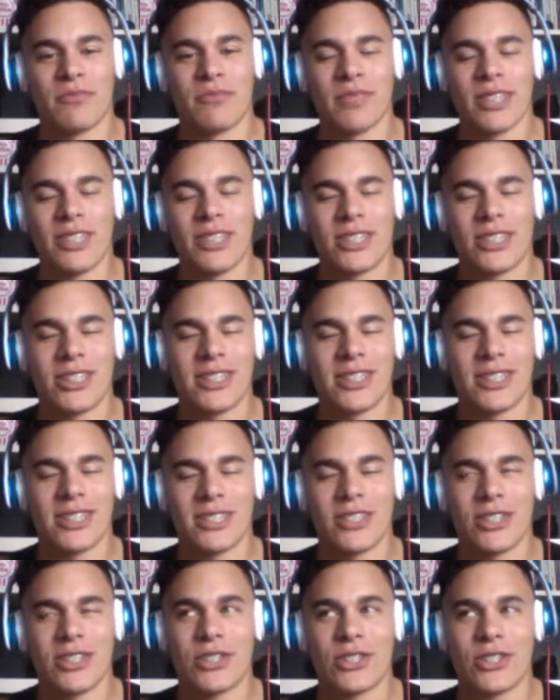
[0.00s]

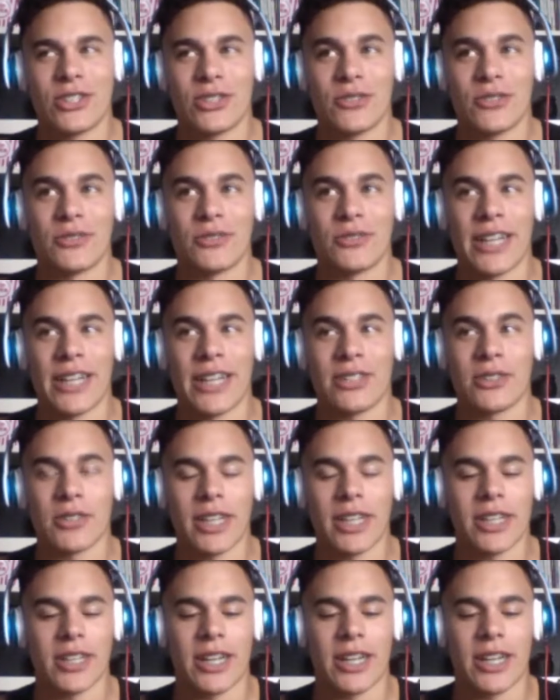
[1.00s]
she's cute. I do
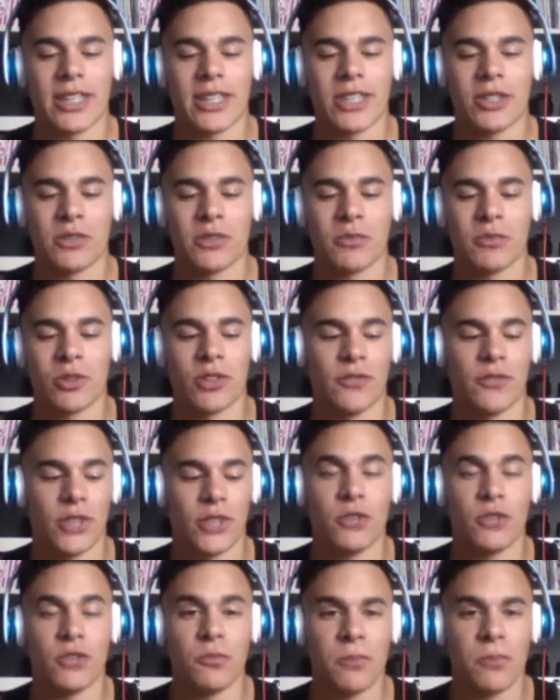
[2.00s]
like her. I see her as more of a
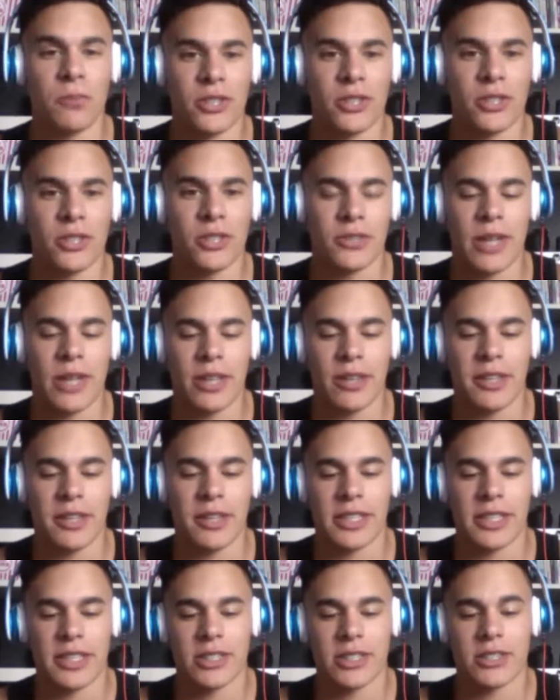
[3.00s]
cute person rather than I
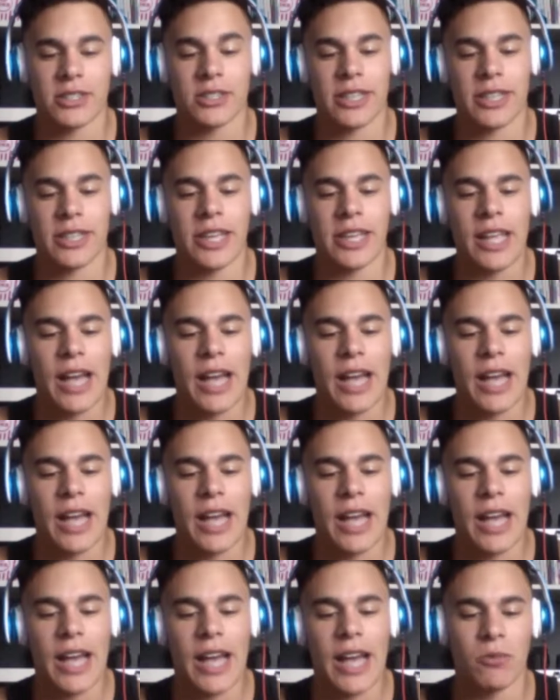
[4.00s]
see her as like, I
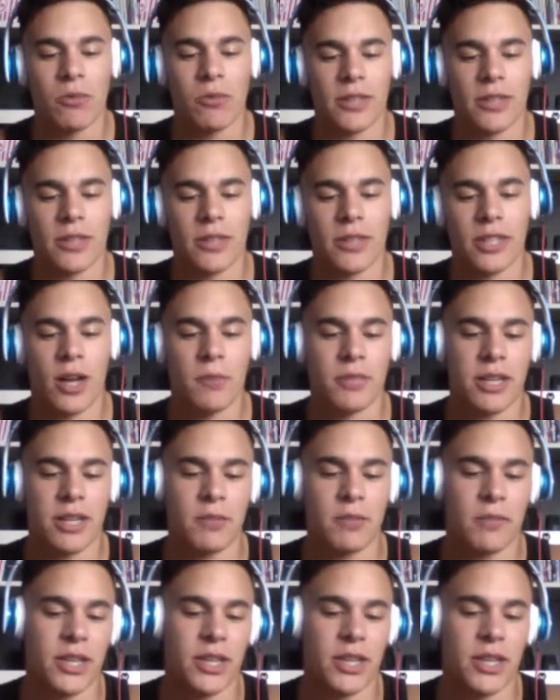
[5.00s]
wouldn't like drop dead
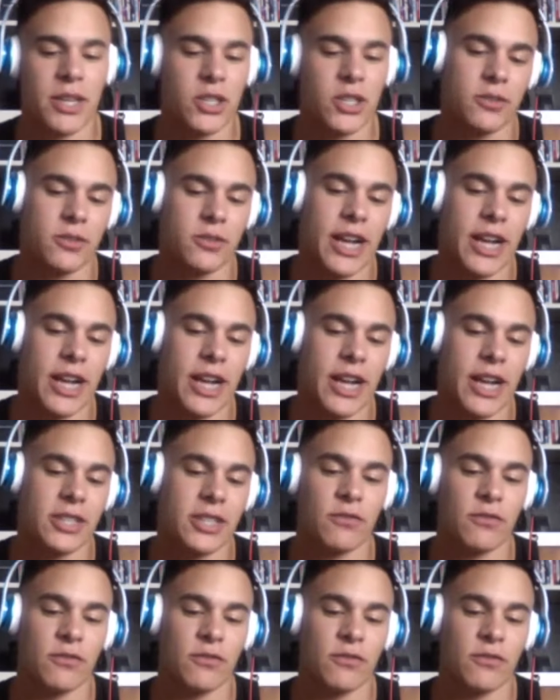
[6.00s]
in my tracks and
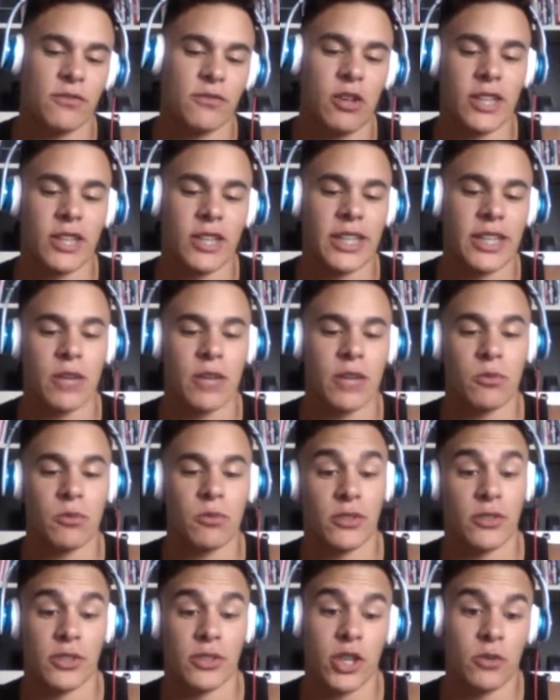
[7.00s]
fall over like I would
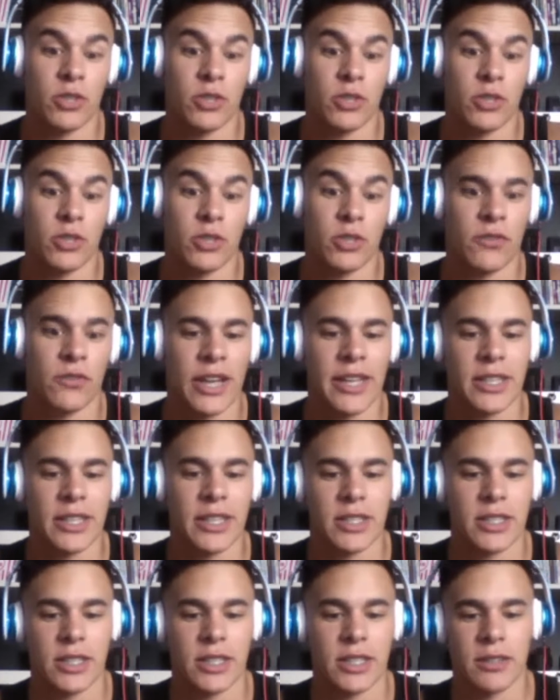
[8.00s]
for, Jennifer
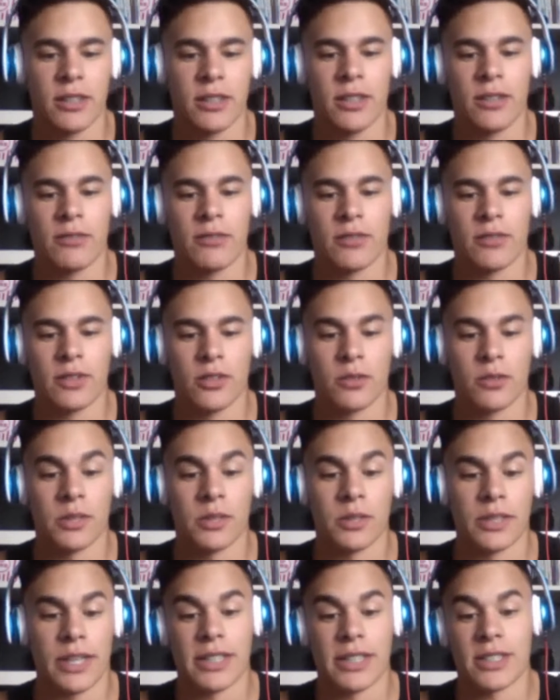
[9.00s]
Aniston for her,
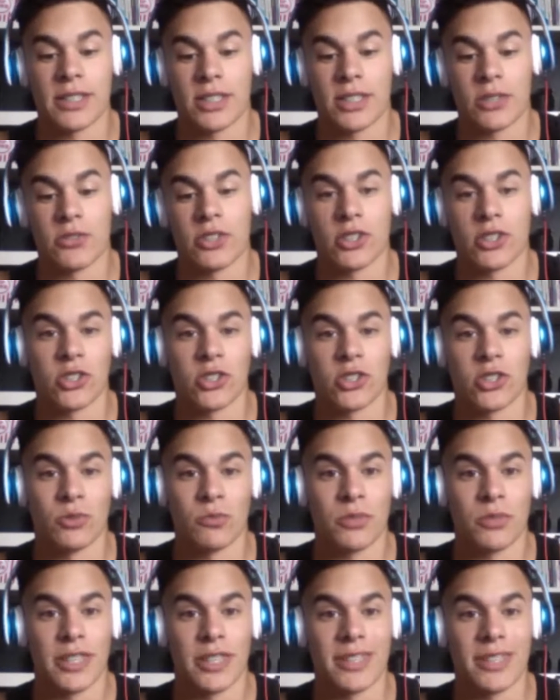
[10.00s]
but I'd still think she was
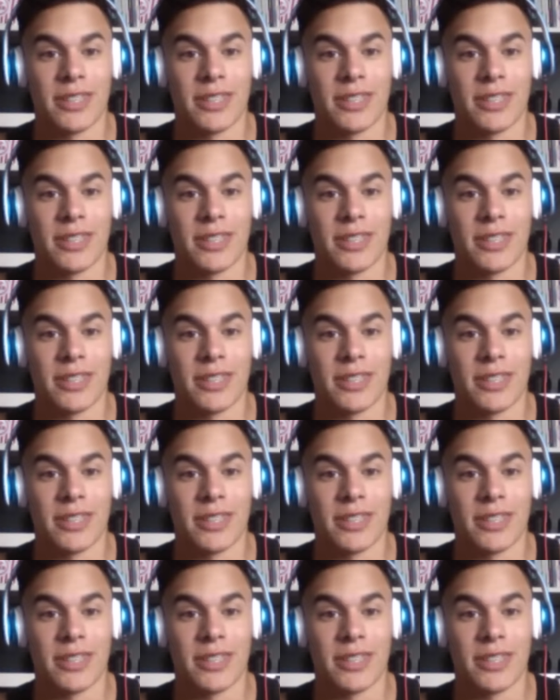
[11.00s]
pretty.